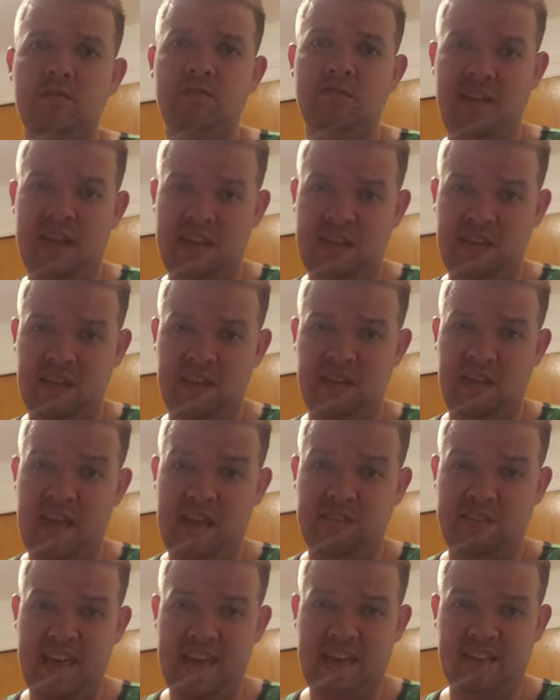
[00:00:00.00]
did an
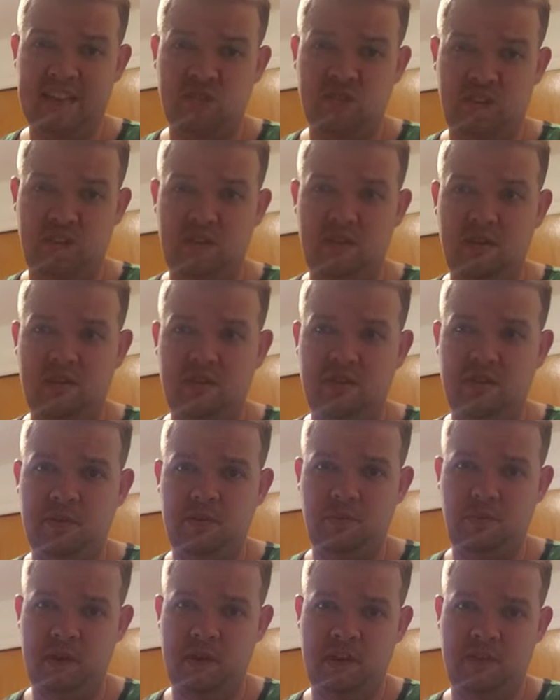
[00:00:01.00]
incantation to
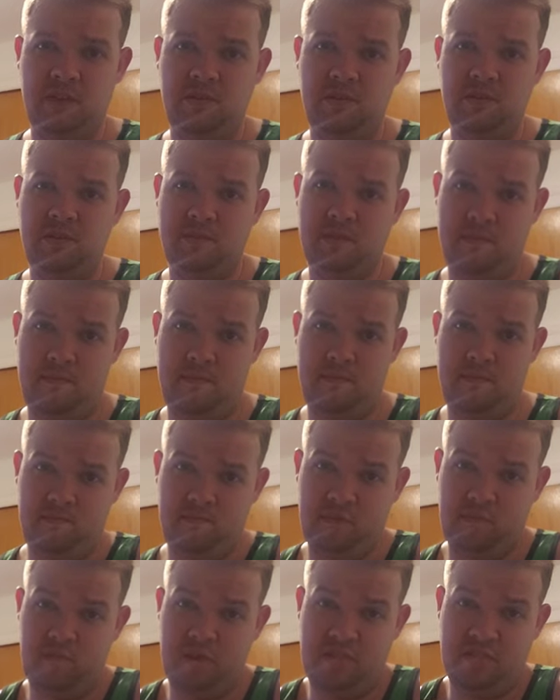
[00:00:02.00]
bring the
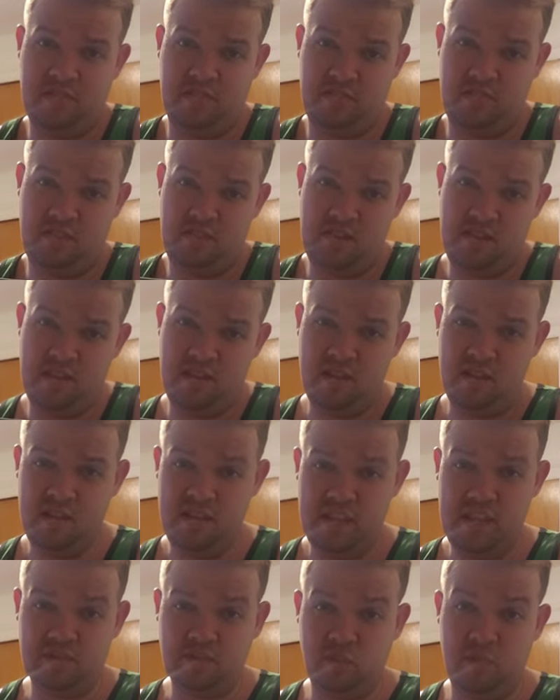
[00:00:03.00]
to bring
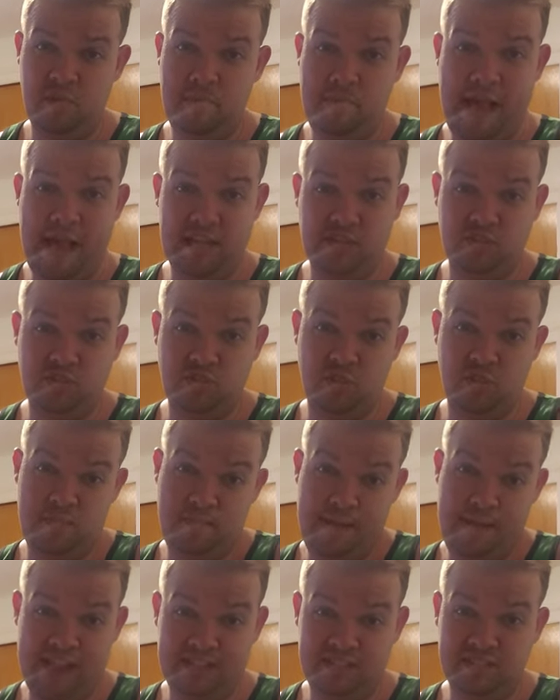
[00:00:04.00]
his old master
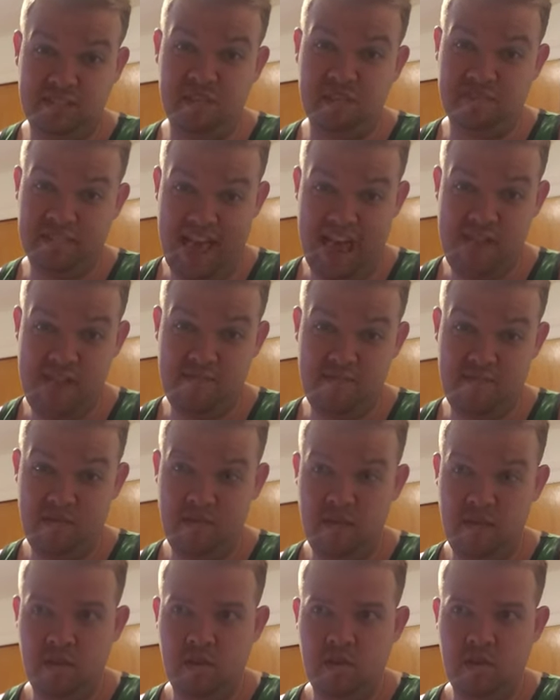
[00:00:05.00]
back to life